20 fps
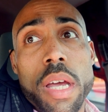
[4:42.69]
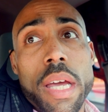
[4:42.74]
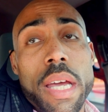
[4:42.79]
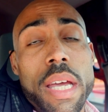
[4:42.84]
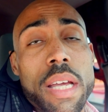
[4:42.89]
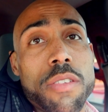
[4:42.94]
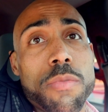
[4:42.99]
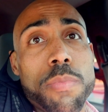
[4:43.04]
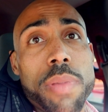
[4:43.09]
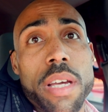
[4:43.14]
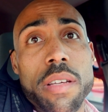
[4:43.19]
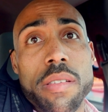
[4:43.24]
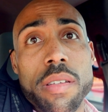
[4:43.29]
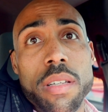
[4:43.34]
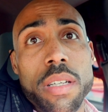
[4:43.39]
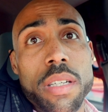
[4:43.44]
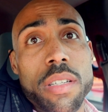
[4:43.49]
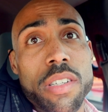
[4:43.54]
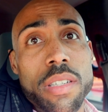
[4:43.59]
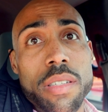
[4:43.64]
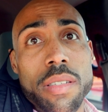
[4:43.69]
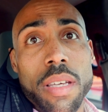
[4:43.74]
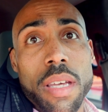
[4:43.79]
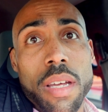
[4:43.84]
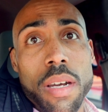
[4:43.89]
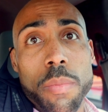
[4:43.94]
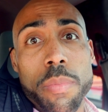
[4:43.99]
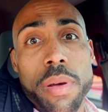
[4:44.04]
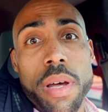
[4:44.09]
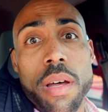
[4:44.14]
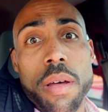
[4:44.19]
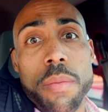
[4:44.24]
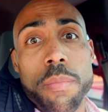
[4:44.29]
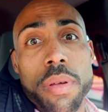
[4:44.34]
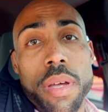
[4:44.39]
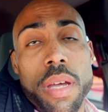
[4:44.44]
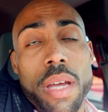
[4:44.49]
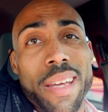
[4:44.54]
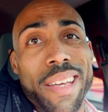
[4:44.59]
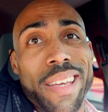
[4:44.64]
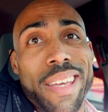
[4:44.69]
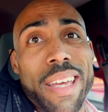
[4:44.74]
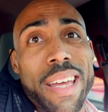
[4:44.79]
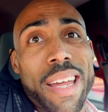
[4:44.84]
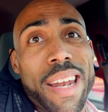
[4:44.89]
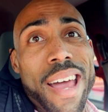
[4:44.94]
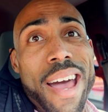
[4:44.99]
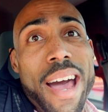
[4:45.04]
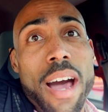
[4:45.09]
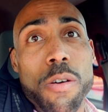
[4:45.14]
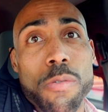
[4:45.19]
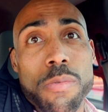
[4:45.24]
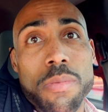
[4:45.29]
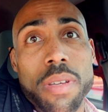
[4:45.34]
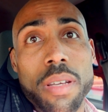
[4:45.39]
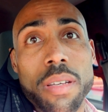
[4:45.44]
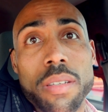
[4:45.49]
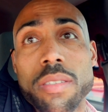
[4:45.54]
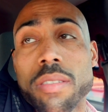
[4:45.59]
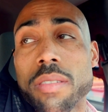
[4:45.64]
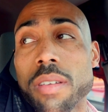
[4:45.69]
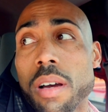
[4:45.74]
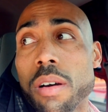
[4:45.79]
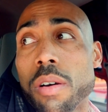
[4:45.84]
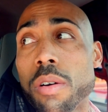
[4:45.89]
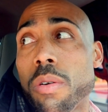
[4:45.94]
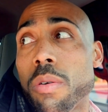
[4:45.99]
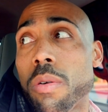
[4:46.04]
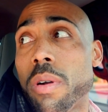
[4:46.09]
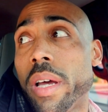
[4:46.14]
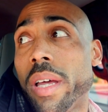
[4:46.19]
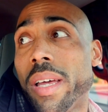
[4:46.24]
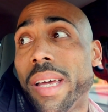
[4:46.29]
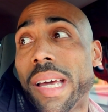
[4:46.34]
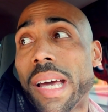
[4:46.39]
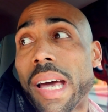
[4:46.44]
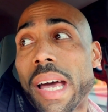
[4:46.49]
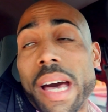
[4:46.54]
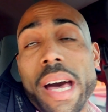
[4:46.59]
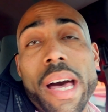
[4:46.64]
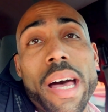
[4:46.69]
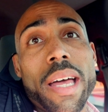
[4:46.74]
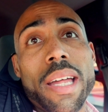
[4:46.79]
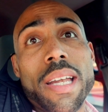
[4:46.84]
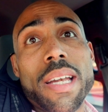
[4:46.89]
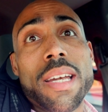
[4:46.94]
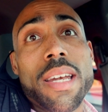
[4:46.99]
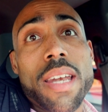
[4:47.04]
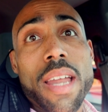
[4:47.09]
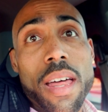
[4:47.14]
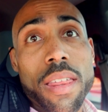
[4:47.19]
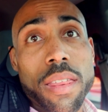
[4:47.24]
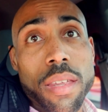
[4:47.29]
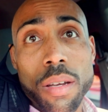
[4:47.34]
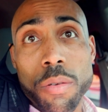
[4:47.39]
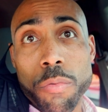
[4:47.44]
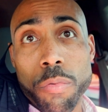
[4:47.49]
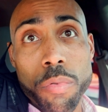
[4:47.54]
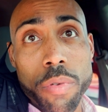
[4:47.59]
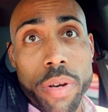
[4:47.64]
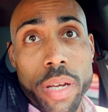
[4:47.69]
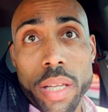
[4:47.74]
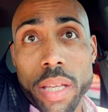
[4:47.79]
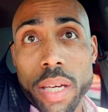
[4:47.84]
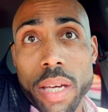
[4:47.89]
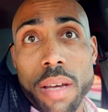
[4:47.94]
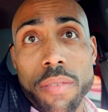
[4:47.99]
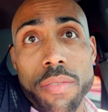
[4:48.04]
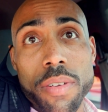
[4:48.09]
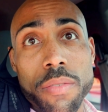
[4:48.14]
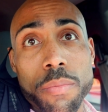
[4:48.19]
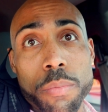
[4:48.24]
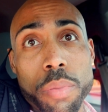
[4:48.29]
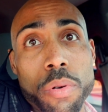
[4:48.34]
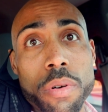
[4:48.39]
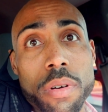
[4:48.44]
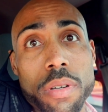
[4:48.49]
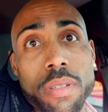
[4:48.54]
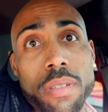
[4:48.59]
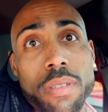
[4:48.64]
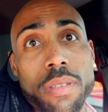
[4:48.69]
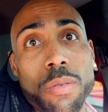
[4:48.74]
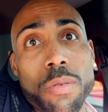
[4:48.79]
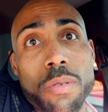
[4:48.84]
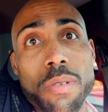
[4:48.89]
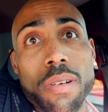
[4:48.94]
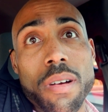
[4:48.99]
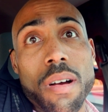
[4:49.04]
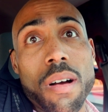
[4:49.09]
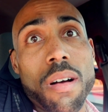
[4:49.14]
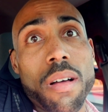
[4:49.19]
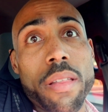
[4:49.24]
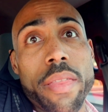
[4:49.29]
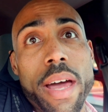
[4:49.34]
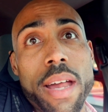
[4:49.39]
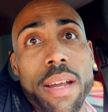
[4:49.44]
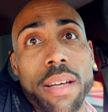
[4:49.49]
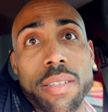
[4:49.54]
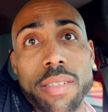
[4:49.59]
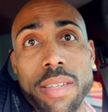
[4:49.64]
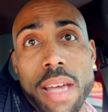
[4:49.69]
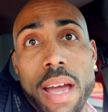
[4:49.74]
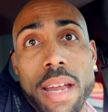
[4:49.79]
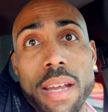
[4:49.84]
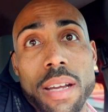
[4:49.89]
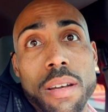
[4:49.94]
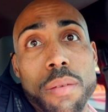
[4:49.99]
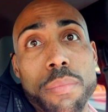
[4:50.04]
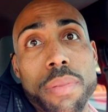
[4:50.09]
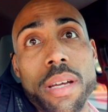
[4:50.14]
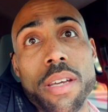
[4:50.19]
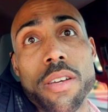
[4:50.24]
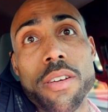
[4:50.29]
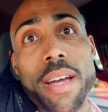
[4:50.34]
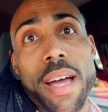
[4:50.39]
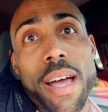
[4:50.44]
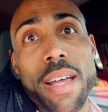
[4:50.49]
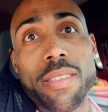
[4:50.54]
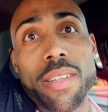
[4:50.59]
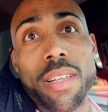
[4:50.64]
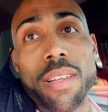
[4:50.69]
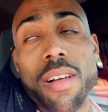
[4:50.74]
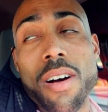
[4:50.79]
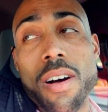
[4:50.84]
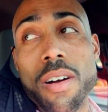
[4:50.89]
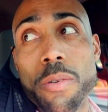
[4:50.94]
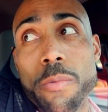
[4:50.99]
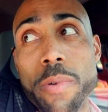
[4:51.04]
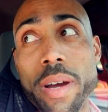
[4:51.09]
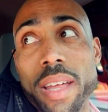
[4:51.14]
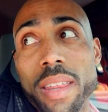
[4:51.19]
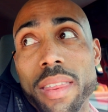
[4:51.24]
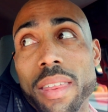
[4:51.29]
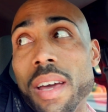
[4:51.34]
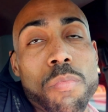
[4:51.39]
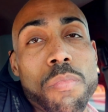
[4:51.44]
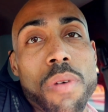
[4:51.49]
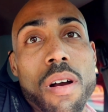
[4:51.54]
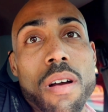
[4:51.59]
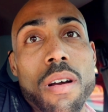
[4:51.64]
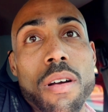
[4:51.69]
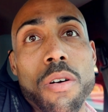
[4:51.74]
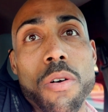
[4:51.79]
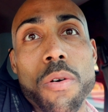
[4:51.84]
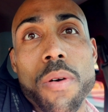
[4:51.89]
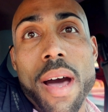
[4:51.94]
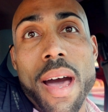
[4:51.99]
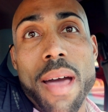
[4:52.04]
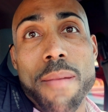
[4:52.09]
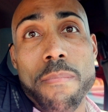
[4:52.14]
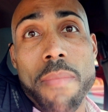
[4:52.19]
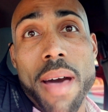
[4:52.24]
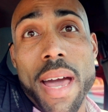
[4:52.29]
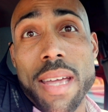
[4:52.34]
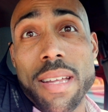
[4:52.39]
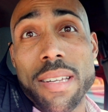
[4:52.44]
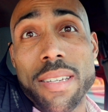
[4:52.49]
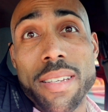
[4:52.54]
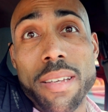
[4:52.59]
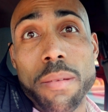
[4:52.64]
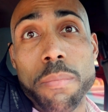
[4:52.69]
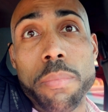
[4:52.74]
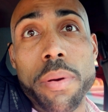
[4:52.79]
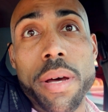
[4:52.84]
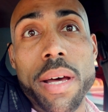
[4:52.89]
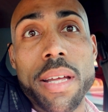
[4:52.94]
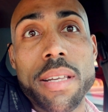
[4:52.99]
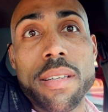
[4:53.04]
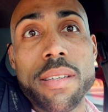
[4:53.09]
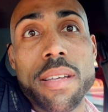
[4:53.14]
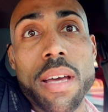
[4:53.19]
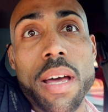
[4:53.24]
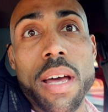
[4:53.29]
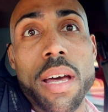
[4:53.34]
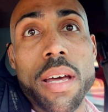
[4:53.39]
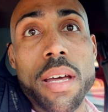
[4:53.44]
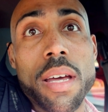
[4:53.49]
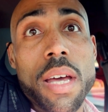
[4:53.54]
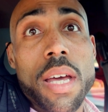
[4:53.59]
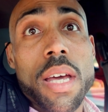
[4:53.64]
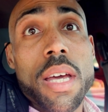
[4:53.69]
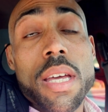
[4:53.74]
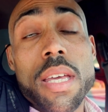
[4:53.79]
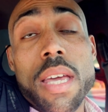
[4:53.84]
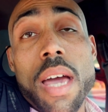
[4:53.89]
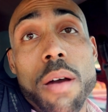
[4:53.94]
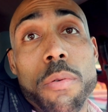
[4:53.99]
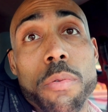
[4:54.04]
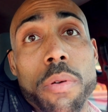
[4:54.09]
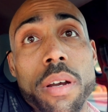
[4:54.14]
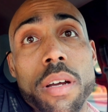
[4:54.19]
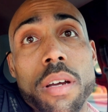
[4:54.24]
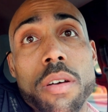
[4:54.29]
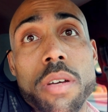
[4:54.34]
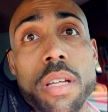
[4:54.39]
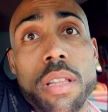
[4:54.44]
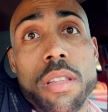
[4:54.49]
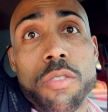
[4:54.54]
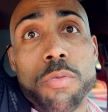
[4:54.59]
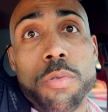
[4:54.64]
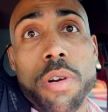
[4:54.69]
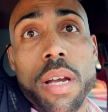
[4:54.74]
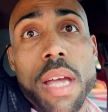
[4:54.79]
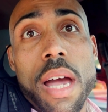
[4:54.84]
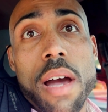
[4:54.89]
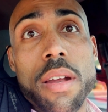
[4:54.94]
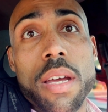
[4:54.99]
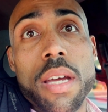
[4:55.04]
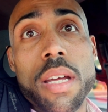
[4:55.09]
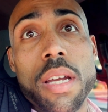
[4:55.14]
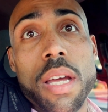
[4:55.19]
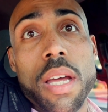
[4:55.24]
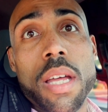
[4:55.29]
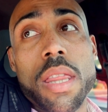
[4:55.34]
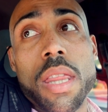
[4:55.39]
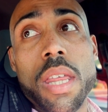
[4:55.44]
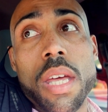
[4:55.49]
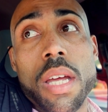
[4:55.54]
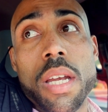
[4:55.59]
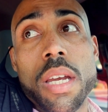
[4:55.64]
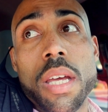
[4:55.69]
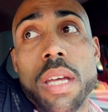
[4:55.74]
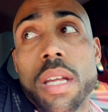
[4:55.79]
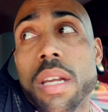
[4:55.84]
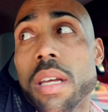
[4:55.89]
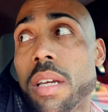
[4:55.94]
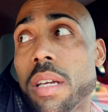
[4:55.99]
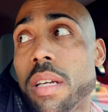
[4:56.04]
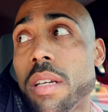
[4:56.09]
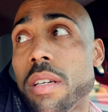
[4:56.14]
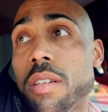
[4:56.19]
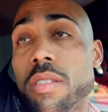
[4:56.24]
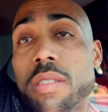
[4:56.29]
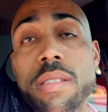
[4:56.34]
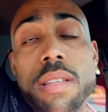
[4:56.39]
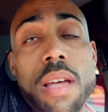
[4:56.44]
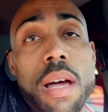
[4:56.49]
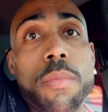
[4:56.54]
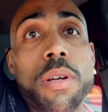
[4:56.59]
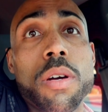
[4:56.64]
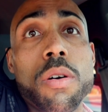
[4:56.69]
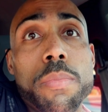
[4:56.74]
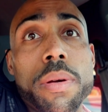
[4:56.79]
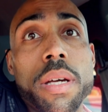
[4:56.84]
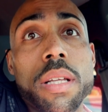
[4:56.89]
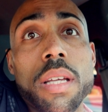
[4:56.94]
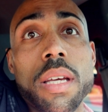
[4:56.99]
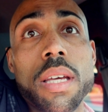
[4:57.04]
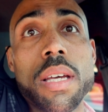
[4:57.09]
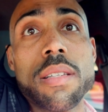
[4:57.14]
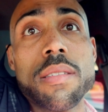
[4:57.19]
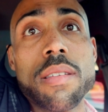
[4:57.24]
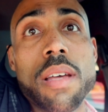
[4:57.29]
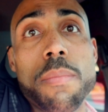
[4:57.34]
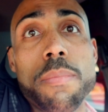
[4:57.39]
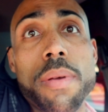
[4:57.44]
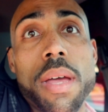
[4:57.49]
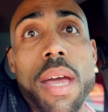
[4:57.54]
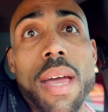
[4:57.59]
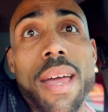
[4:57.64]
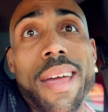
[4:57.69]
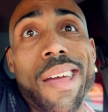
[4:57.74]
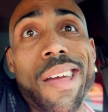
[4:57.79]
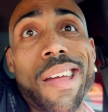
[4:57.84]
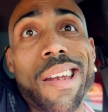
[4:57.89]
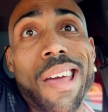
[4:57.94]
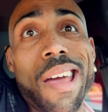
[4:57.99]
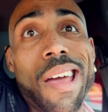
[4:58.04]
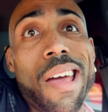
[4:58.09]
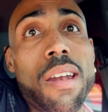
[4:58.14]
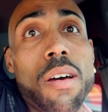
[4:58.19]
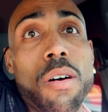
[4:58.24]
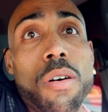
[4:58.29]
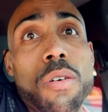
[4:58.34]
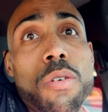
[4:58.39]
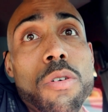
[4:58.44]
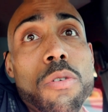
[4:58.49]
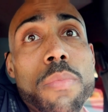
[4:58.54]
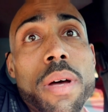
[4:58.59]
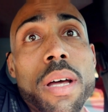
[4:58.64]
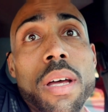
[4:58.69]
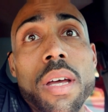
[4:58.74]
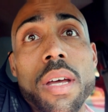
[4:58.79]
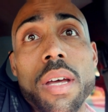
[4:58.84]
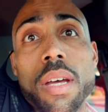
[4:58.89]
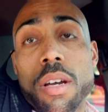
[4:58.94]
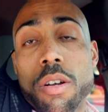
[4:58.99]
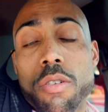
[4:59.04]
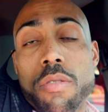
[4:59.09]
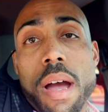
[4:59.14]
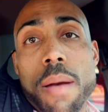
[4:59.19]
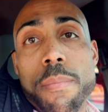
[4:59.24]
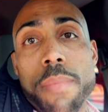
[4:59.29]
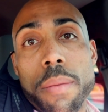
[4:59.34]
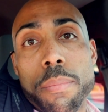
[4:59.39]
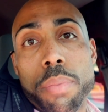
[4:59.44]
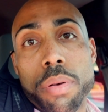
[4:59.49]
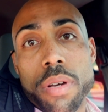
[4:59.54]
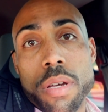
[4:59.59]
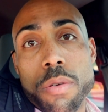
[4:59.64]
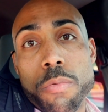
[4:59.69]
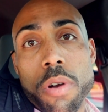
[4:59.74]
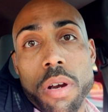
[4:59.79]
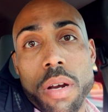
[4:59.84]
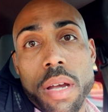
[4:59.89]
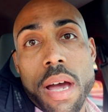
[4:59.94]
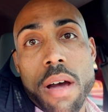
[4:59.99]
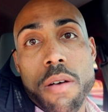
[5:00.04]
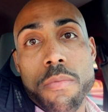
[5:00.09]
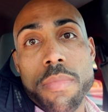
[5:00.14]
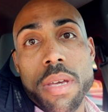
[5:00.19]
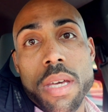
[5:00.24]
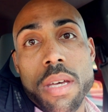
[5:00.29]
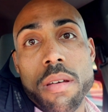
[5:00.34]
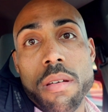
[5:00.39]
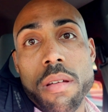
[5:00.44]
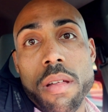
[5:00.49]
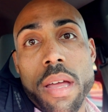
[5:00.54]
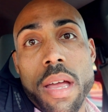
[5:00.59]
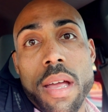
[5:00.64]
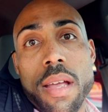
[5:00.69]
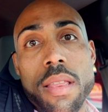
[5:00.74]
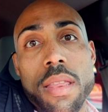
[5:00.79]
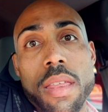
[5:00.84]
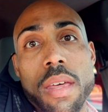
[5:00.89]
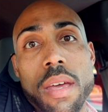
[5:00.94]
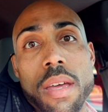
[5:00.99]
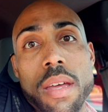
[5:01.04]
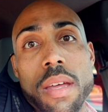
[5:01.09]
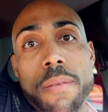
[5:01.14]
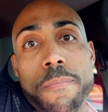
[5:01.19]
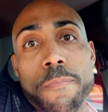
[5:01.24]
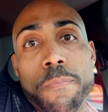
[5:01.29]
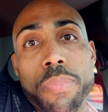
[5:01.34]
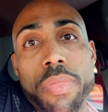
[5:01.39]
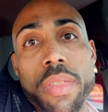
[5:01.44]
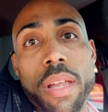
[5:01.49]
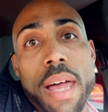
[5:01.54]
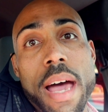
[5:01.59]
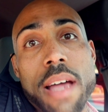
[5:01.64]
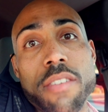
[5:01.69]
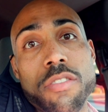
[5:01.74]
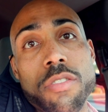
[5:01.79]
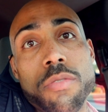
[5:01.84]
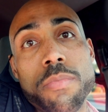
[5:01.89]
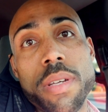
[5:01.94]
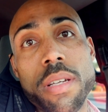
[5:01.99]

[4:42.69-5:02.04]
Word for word: It's basically just get a pump and get out. So uh, nothing really of importance or all that exciting to bring you guys along with. Tomorrow I might, but uh, yeah, we're gonna go get this workout in and then it is time to go pick the kids up and head home, grab my pre-workout meal and then the last two